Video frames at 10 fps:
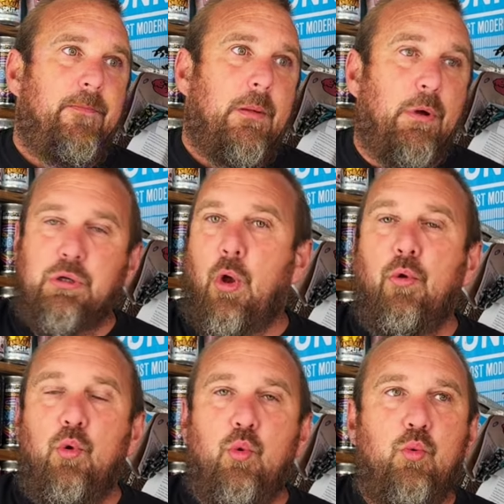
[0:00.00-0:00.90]

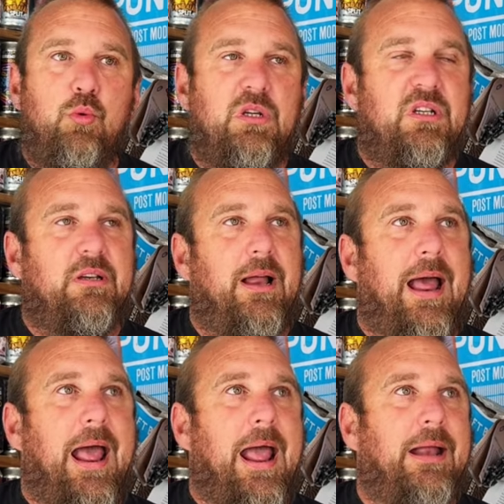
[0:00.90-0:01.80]
McDonald's
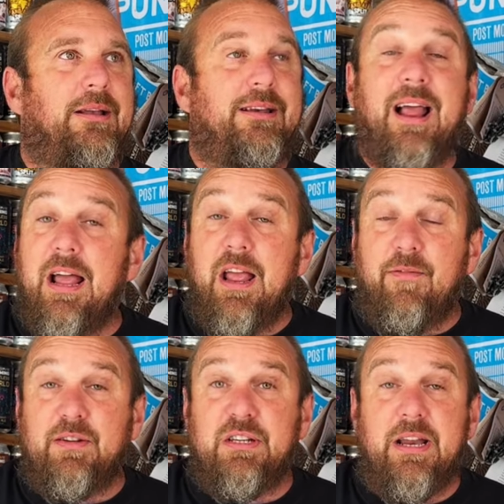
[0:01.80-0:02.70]
and
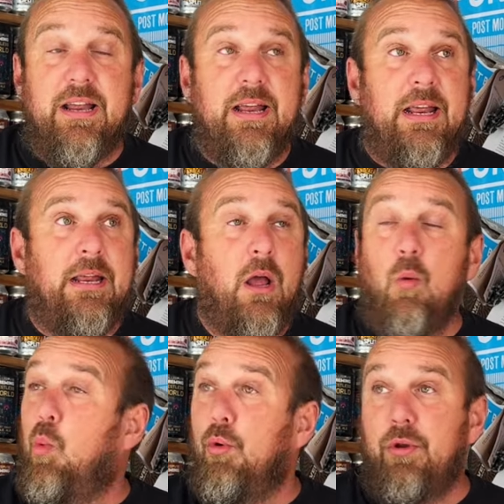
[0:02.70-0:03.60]
KFC.
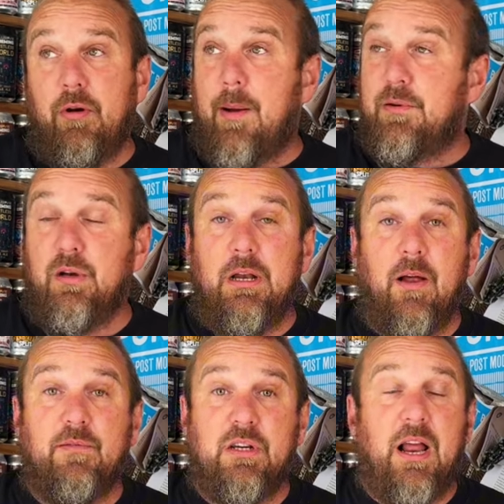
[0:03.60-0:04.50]
Wanda absolutely
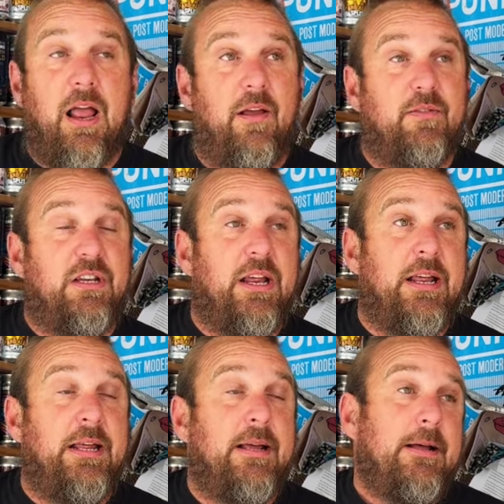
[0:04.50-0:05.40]
loves a KFC.